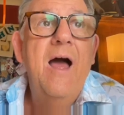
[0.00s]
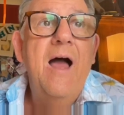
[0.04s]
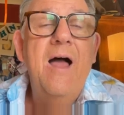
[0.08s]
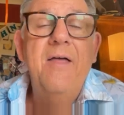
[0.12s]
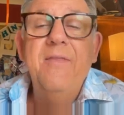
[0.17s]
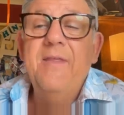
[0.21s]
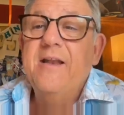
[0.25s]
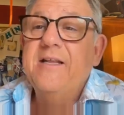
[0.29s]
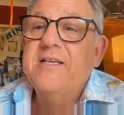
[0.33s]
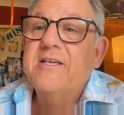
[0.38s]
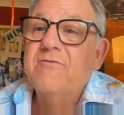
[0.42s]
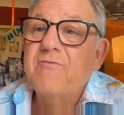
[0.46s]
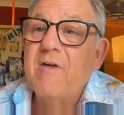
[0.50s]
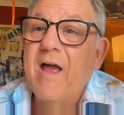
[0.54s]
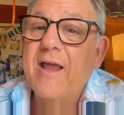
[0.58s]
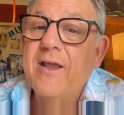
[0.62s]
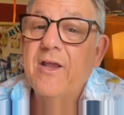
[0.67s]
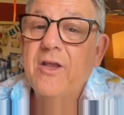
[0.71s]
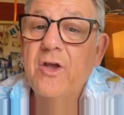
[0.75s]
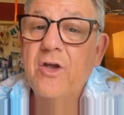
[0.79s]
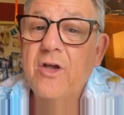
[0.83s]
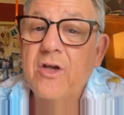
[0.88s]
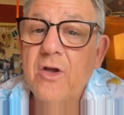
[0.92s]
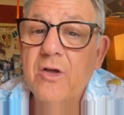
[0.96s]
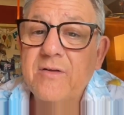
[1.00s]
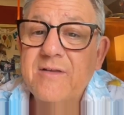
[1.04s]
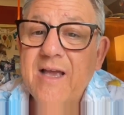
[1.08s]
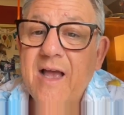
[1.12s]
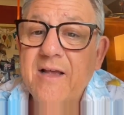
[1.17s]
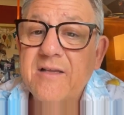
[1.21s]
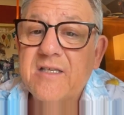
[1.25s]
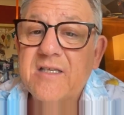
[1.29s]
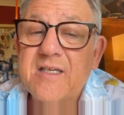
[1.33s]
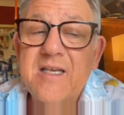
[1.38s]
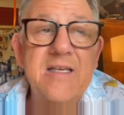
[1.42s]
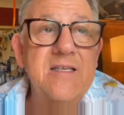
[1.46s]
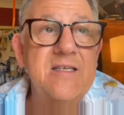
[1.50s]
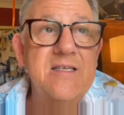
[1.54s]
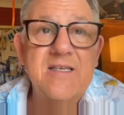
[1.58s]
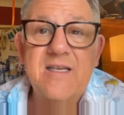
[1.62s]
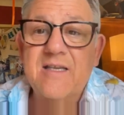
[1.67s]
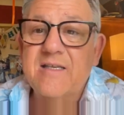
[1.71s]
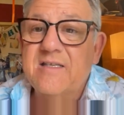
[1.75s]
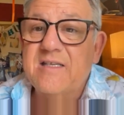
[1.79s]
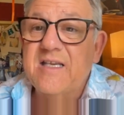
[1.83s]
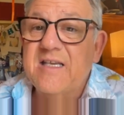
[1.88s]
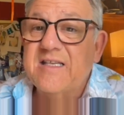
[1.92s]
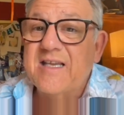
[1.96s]
and then he said, right, you can go downstairs,
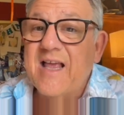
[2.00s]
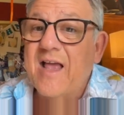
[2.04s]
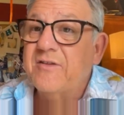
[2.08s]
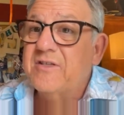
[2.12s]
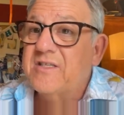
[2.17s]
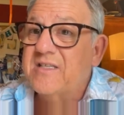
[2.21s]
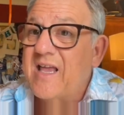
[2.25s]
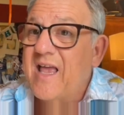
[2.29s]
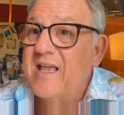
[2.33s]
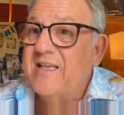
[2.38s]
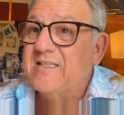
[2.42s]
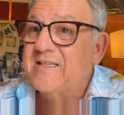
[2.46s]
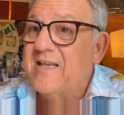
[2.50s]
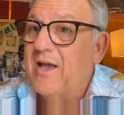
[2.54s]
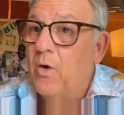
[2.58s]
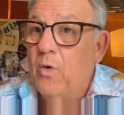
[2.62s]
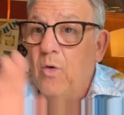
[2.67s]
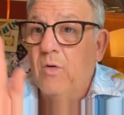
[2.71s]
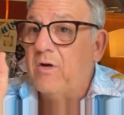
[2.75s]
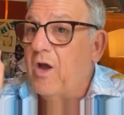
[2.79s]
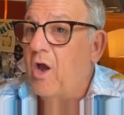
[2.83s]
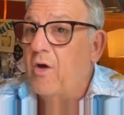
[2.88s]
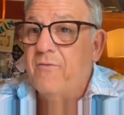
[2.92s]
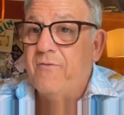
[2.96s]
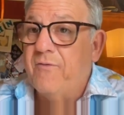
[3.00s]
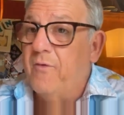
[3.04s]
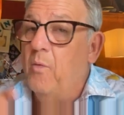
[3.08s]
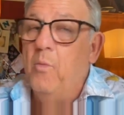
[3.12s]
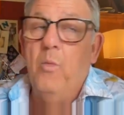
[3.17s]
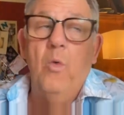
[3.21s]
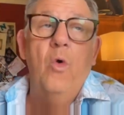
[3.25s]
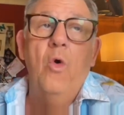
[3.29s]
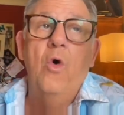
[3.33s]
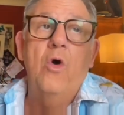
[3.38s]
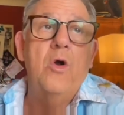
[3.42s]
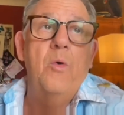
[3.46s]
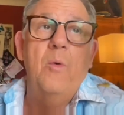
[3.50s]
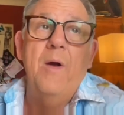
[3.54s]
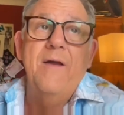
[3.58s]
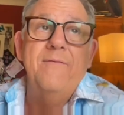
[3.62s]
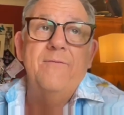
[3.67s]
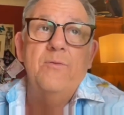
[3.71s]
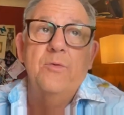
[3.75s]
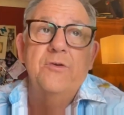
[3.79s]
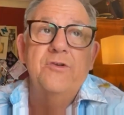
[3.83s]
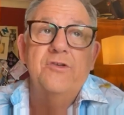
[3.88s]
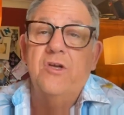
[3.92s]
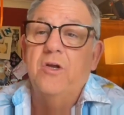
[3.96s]
sit downstairs now, or go for a walk, or
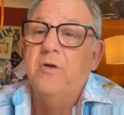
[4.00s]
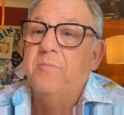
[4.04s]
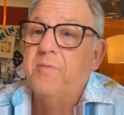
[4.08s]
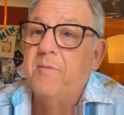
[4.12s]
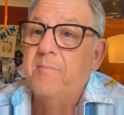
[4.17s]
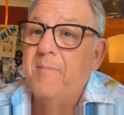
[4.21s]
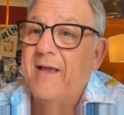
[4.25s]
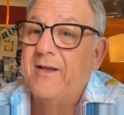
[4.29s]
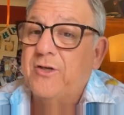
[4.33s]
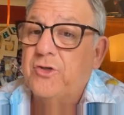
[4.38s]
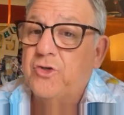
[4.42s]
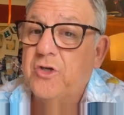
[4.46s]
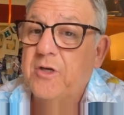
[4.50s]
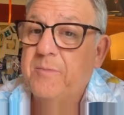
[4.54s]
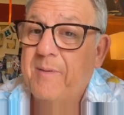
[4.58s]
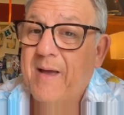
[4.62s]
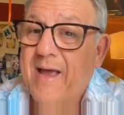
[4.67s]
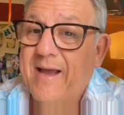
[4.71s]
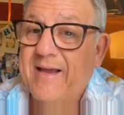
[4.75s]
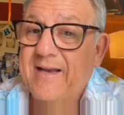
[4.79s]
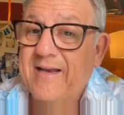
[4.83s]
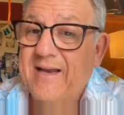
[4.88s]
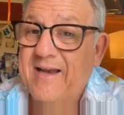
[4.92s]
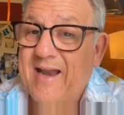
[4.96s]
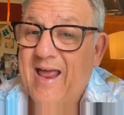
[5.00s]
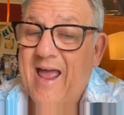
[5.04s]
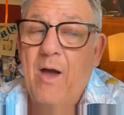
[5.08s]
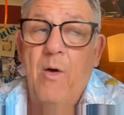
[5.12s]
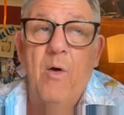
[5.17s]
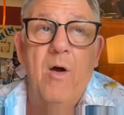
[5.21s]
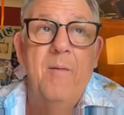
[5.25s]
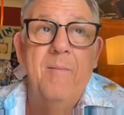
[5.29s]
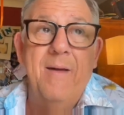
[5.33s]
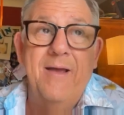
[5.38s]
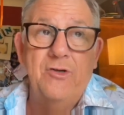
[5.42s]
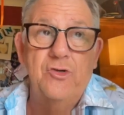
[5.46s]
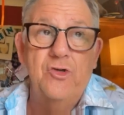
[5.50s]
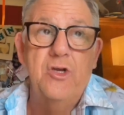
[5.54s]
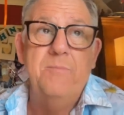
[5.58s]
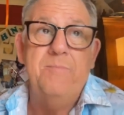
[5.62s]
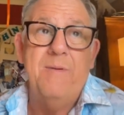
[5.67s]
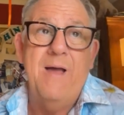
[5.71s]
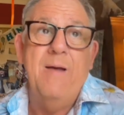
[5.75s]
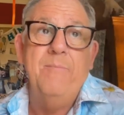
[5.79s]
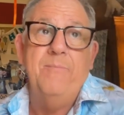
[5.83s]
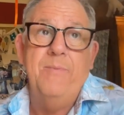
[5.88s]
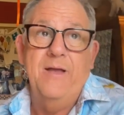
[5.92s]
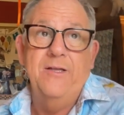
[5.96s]
whatever you want to do, but make sure you're back in an hour, make sure you're
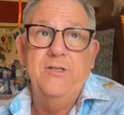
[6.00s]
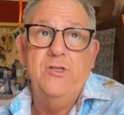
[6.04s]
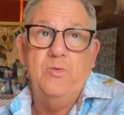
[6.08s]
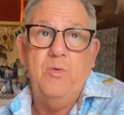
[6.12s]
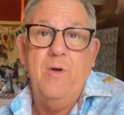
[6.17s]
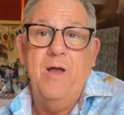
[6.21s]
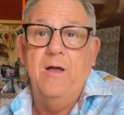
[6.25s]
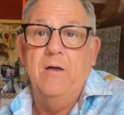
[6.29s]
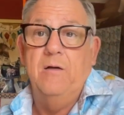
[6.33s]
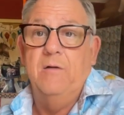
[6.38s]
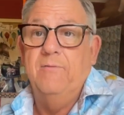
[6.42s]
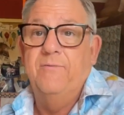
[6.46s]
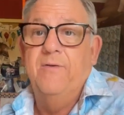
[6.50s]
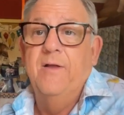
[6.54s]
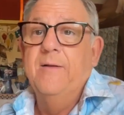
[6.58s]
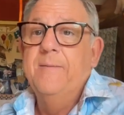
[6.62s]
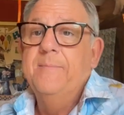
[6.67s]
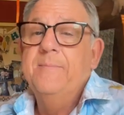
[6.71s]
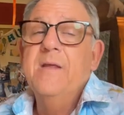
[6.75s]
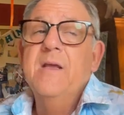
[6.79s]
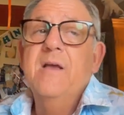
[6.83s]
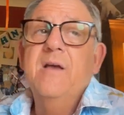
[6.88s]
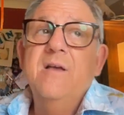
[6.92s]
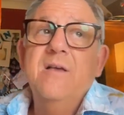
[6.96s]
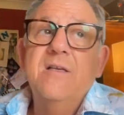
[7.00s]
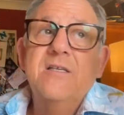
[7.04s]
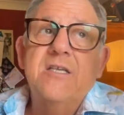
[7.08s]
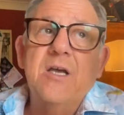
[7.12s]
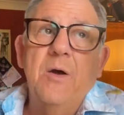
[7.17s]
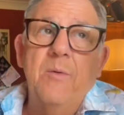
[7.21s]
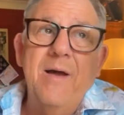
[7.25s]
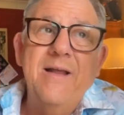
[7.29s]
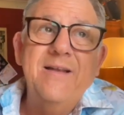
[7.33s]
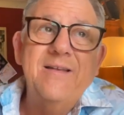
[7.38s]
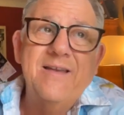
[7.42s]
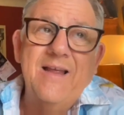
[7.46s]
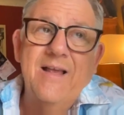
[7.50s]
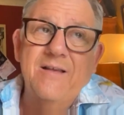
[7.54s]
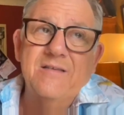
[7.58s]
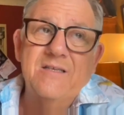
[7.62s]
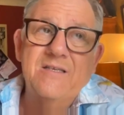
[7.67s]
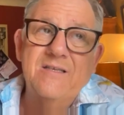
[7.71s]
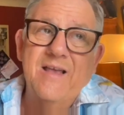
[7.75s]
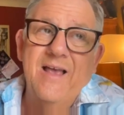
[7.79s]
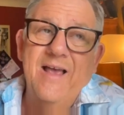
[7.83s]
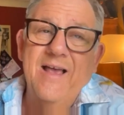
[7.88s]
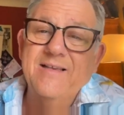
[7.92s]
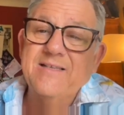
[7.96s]
back by 12. So I went
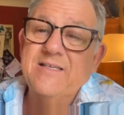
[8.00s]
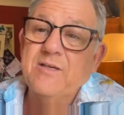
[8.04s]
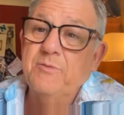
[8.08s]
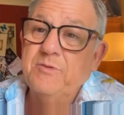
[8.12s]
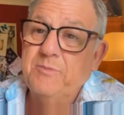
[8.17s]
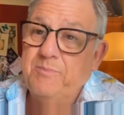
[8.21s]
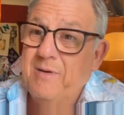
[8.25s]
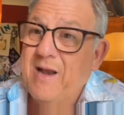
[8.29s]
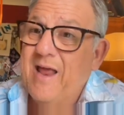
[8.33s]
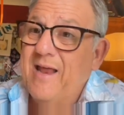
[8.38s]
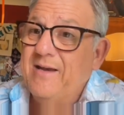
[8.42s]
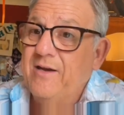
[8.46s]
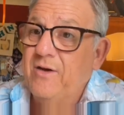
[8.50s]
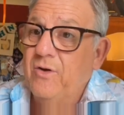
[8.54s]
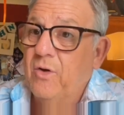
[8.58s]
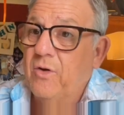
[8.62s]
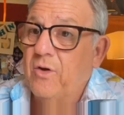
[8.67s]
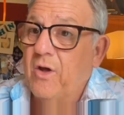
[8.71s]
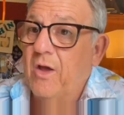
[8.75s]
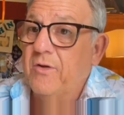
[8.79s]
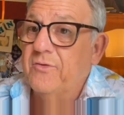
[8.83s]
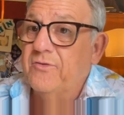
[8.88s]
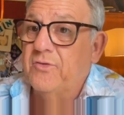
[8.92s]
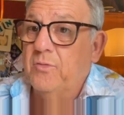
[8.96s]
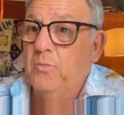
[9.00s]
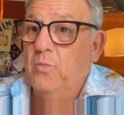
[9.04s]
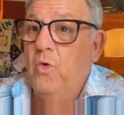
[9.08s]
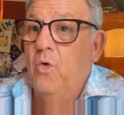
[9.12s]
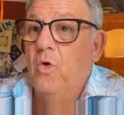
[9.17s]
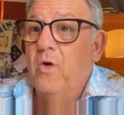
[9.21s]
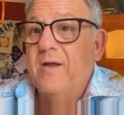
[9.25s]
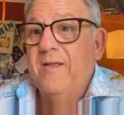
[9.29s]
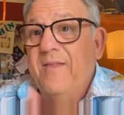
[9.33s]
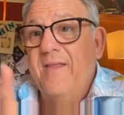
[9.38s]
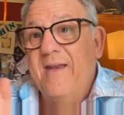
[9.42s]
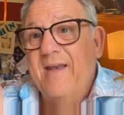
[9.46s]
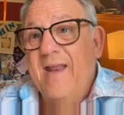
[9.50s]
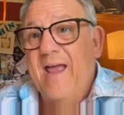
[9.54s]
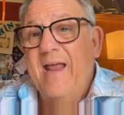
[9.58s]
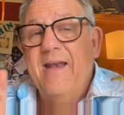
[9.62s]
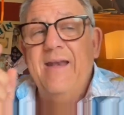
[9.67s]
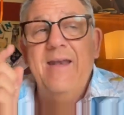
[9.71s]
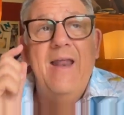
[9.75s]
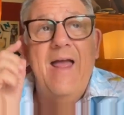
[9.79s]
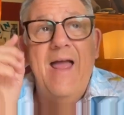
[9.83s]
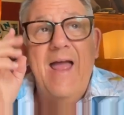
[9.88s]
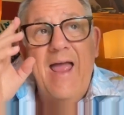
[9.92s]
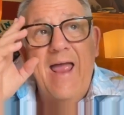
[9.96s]
downstairs, and I was planning on going to walk, and then
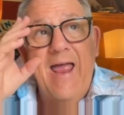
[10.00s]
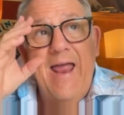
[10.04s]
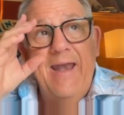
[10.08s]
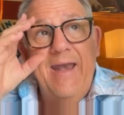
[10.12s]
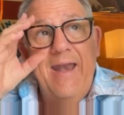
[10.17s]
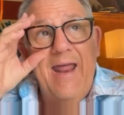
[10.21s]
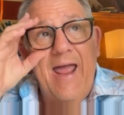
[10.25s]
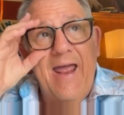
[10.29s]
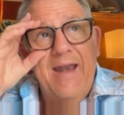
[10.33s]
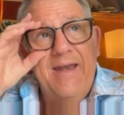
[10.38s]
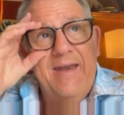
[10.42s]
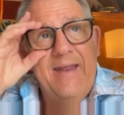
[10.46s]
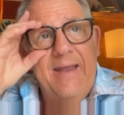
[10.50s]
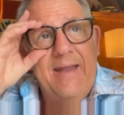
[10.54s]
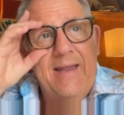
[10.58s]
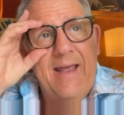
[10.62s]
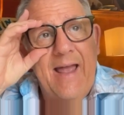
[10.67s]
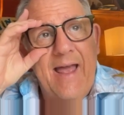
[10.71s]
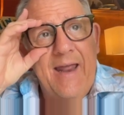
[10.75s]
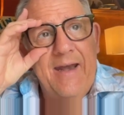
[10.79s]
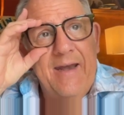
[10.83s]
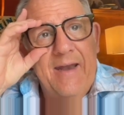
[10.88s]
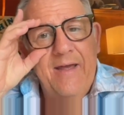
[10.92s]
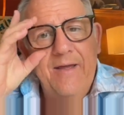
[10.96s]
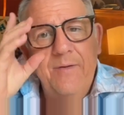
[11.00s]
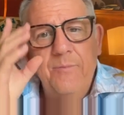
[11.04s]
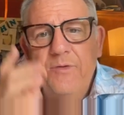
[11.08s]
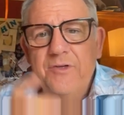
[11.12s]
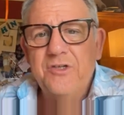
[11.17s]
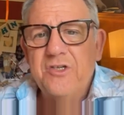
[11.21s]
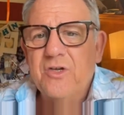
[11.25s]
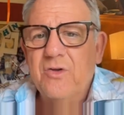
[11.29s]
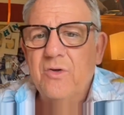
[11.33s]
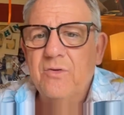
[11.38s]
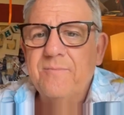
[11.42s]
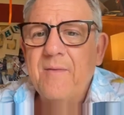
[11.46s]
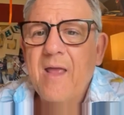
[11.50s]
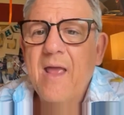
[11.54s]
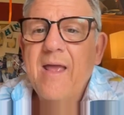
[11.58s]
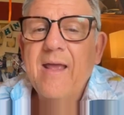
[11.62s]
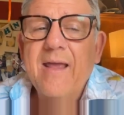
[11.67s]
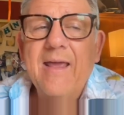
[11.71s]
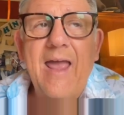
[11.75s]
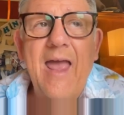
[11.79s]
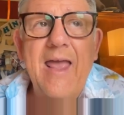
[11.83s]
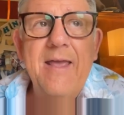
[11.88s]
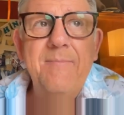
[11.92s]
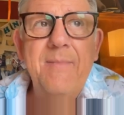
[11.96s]
Anna, what's she called,
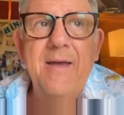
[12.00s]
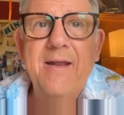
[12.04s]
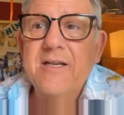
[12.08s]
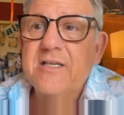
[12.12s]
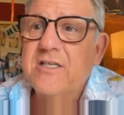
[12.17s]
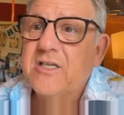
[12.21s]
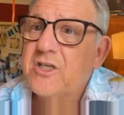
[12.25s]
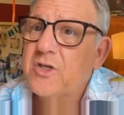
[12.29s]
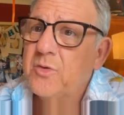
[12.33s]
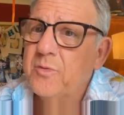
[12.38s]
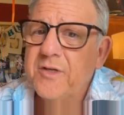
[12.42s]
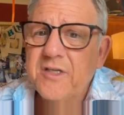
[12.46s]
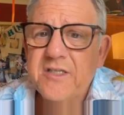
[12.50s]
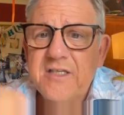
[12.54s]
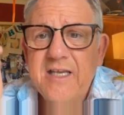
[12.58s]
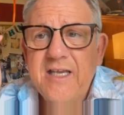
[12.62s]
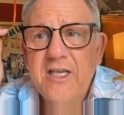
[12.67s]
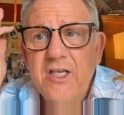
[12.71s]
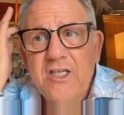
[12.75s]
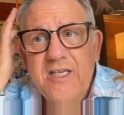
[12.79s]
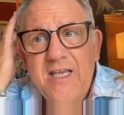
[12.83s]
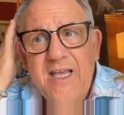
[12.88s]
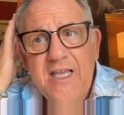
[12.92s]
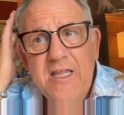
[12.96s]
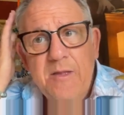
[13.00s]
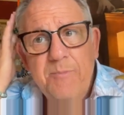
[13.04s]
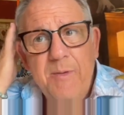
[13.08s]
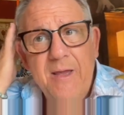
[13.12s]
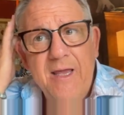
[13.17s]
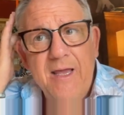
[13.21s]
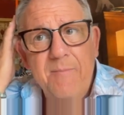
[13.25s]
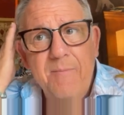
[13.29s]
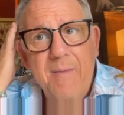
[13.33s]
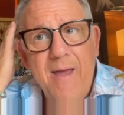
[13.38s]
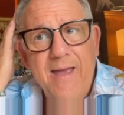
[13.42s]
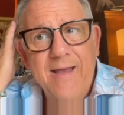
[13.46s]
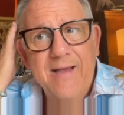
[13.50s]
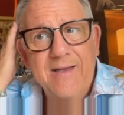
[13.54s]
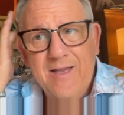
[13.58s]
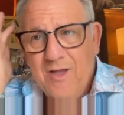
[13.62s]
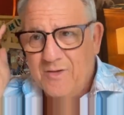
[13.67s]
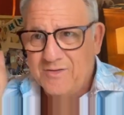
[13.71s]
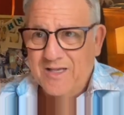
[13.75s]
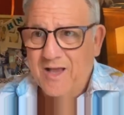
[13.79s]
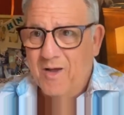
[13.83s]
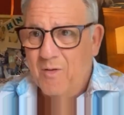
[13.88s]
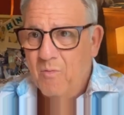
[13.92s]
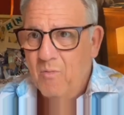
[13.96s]
came in and said, do you want to see your teeth being made? And I
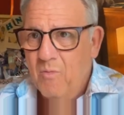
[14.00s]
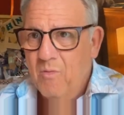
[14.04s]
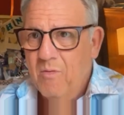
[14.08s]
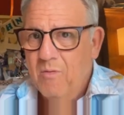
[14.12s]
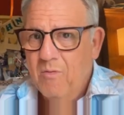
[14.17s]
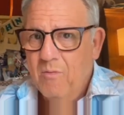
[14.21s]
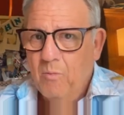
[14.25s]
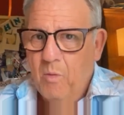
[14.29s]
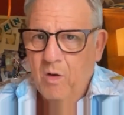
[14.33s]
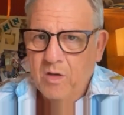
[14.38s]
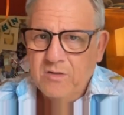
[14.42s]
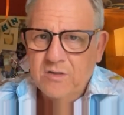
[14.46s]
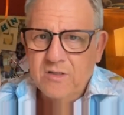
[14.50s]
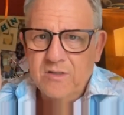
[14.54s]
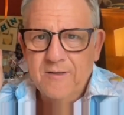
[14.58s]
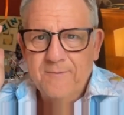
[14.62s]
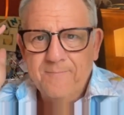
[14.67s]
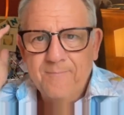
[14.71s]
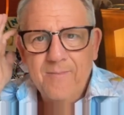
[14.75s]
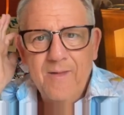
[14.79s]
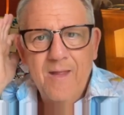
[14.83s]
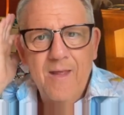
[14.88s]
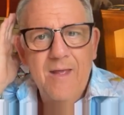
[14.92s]
was like, what?